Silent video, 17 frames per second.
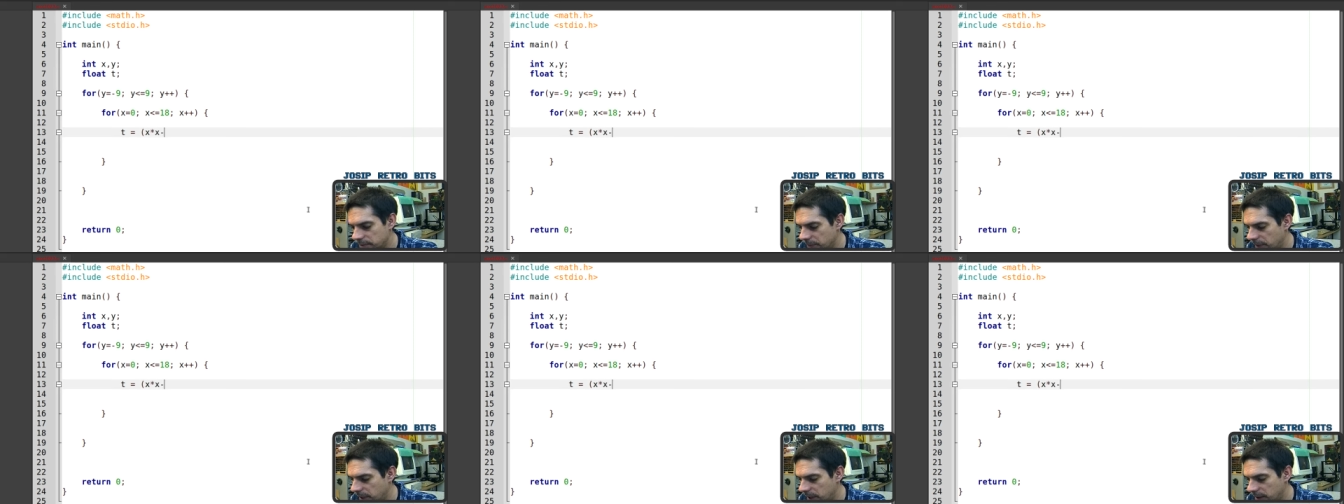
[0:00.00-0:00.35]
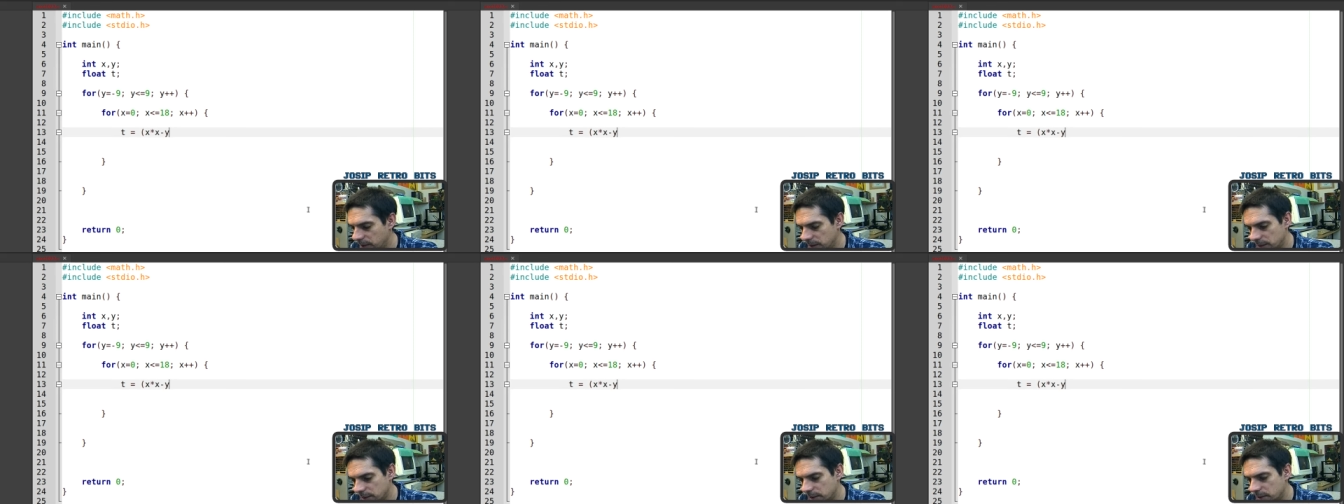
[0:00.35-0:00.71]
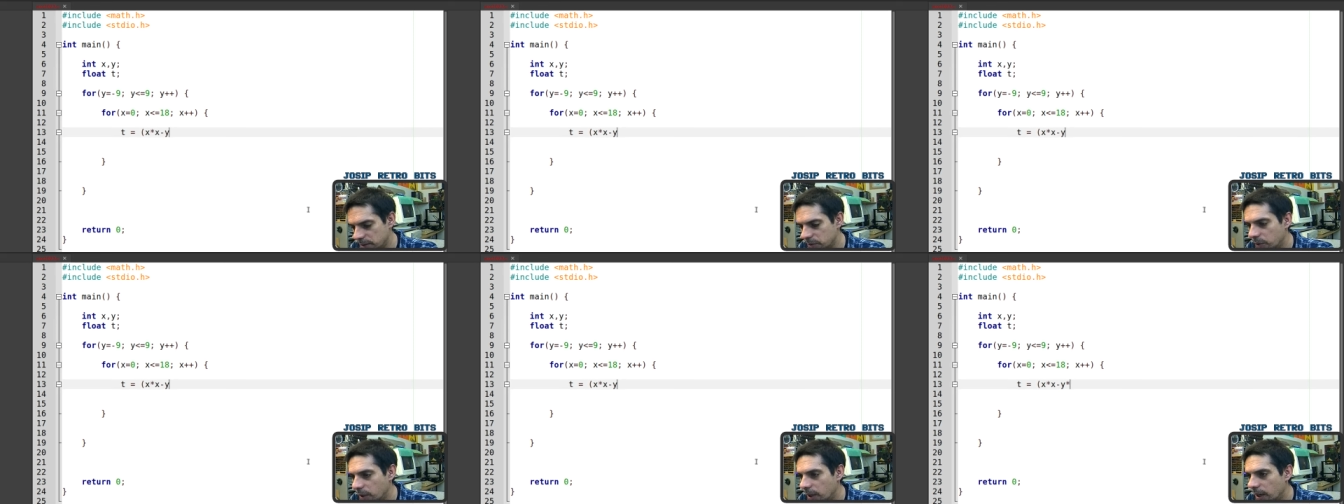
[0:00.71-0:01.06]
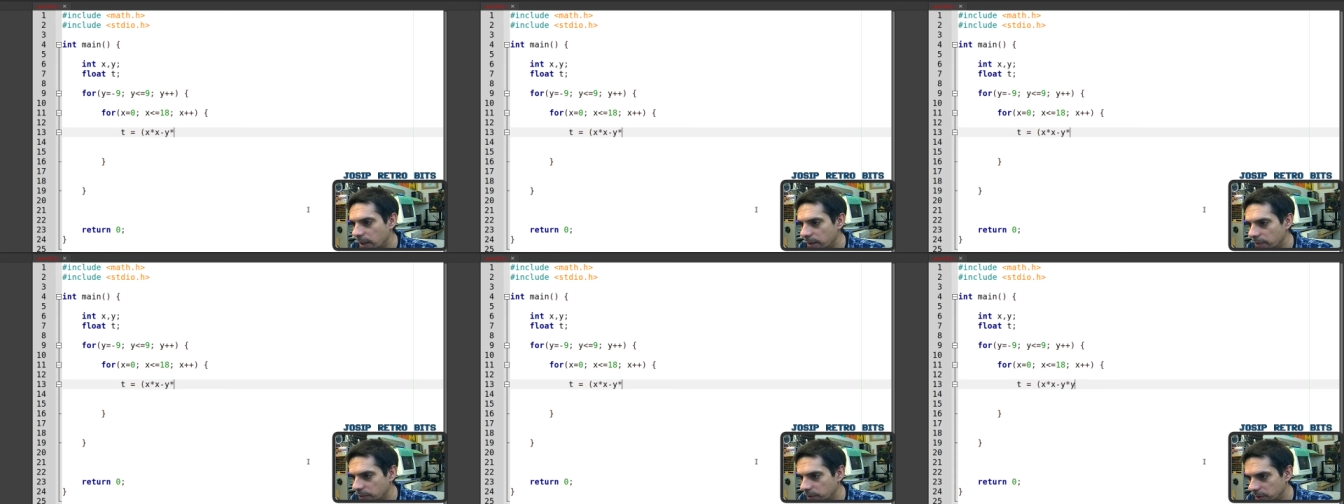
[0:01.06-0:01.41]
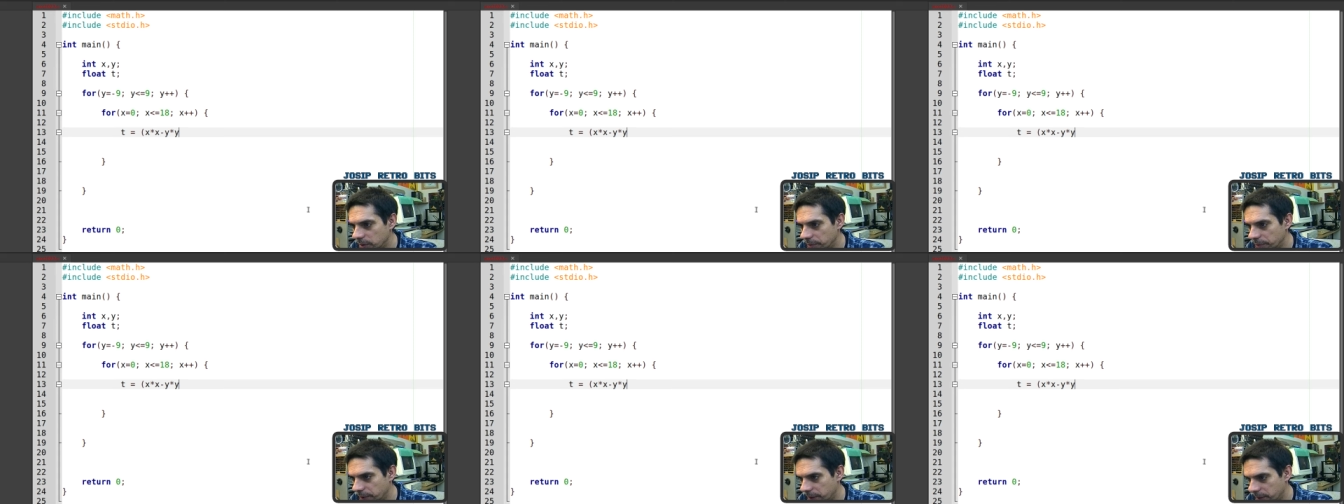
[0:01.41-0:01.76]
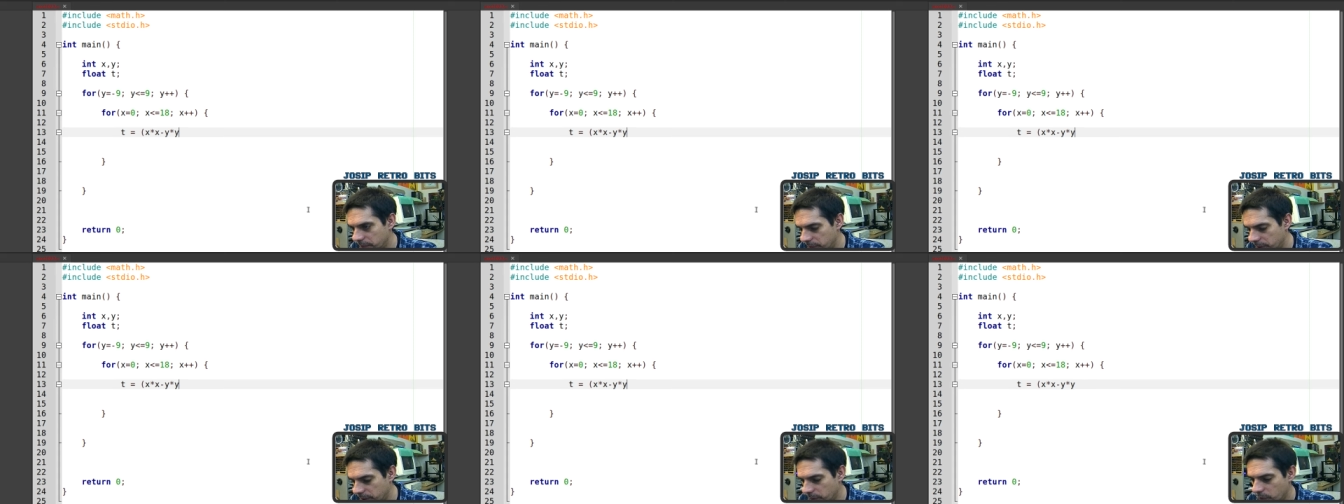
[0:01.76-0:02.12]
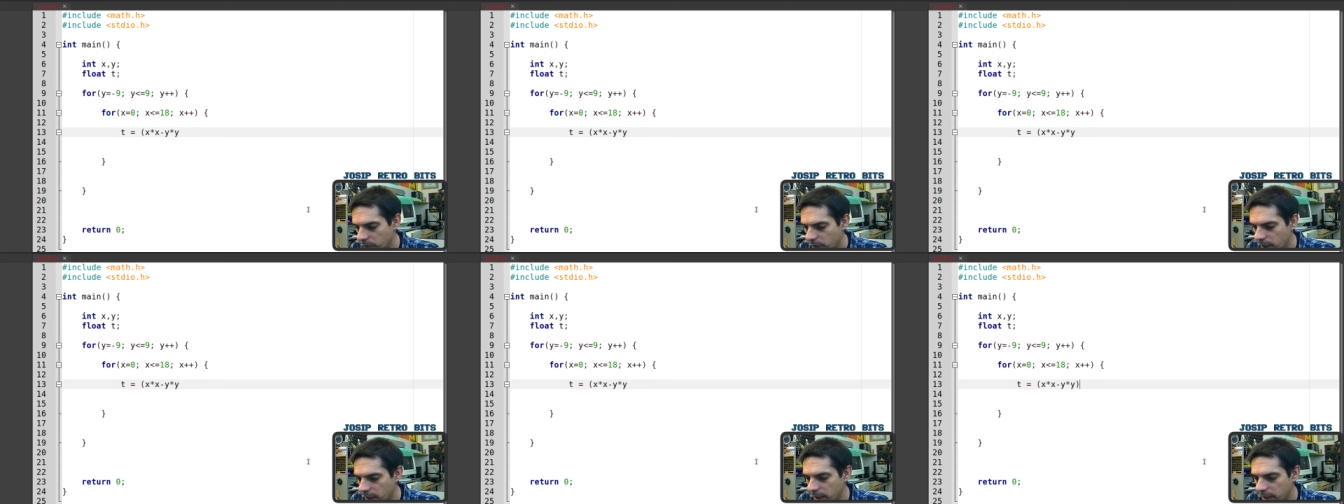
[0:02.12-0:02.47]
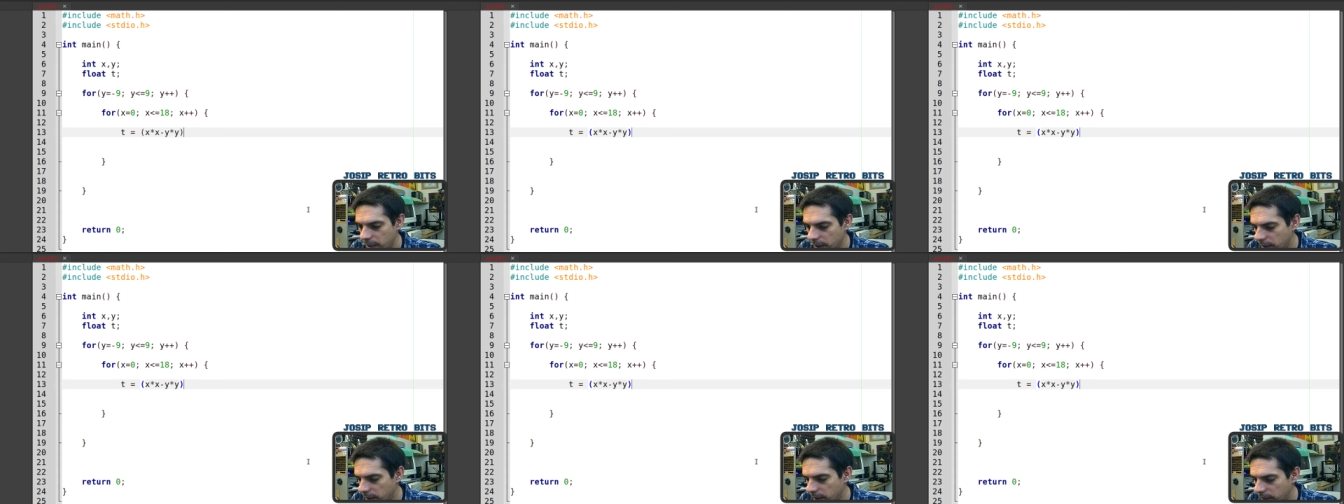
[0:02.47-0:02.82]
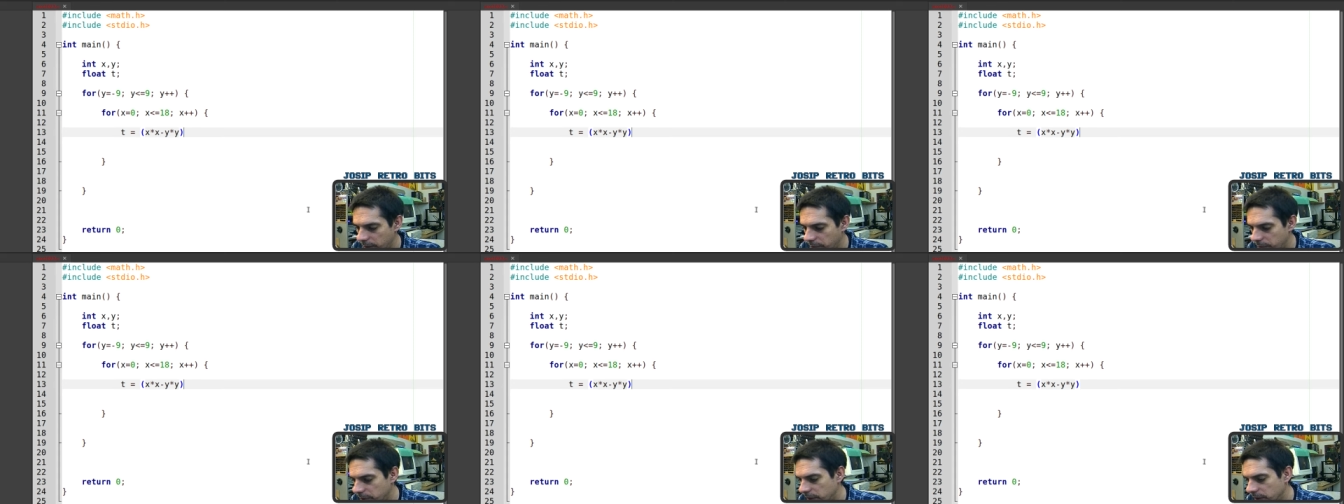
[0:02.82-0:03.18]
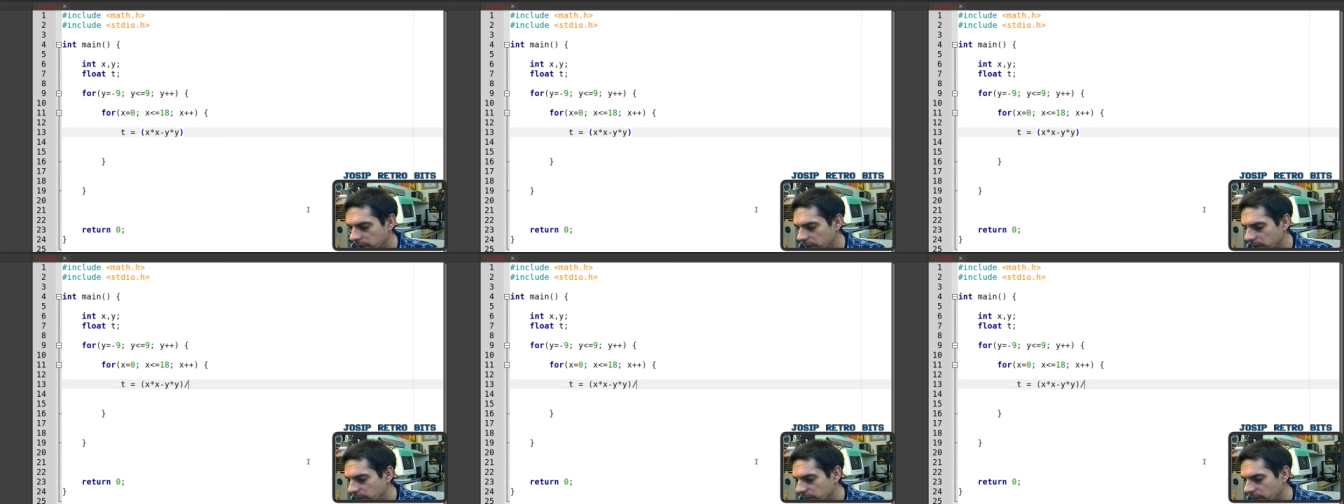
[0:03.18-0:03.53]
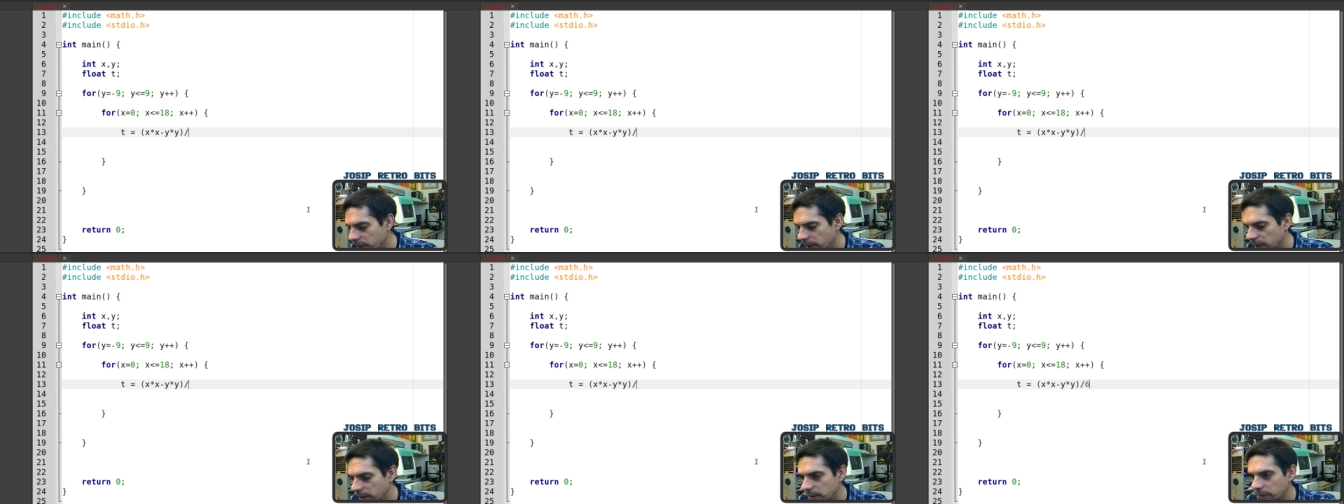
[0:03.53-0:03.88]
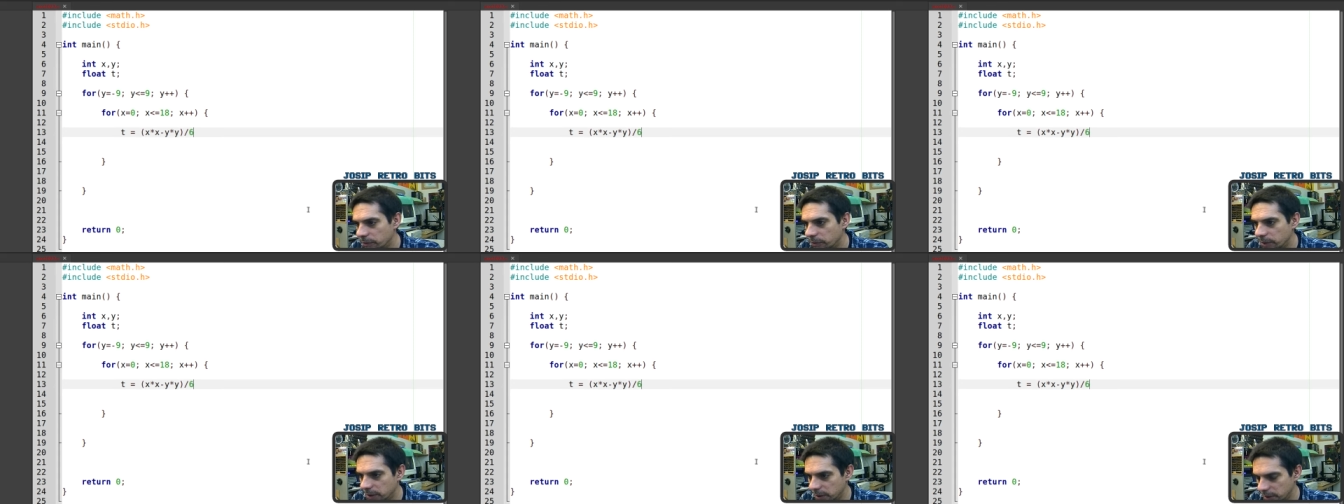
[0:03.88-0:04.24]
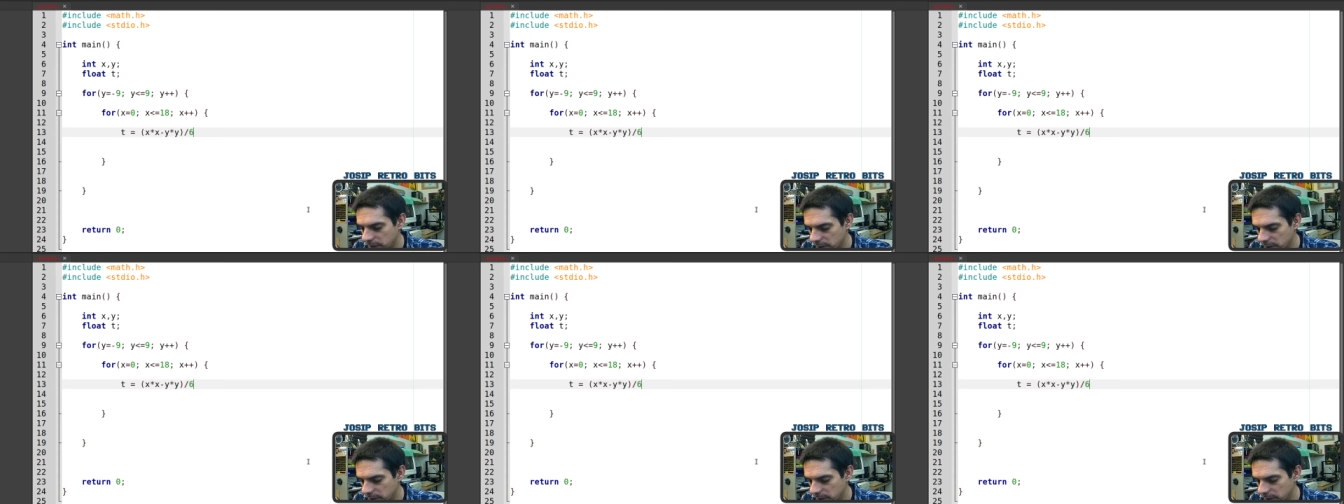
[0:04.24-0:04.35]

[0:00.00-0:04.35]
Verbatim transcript: minus y multiplied by y and everything divided with